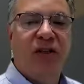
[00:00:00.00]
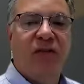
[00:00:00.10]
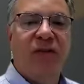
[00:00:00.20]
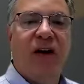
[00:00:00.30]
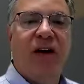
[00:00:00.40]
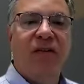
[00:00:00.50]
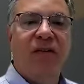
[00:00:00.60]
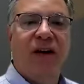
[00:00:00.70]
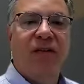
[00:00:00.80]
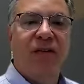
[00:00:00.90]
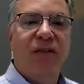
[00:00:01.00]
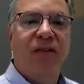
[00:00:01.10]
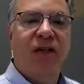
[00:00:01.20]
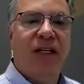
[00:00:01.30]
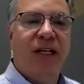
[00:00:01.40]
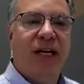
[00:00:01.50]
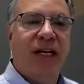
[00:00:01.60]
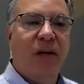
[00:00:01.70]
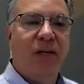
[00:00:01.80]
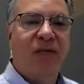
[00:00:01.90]
of levels that
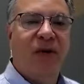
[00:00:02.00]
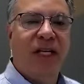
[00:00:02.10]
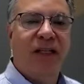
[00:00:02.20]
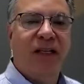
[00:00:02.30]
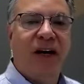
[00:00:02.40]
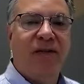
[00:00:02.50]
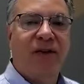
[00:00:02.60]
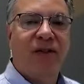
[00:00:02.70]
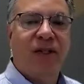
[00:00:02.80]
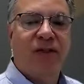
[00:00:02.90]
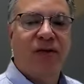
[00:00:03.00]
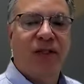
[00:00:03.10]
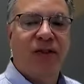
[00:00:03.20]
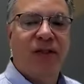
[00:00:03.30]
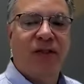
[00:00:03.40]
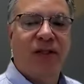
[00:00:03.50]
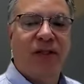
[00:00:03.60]
helps make the conversation richer.